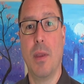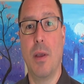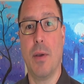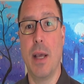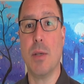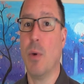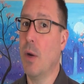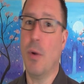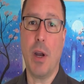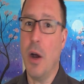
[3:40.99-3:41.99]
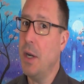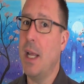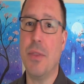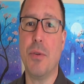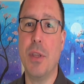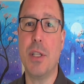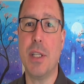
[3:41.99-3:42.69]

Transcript: Okay, so we're all going to get through this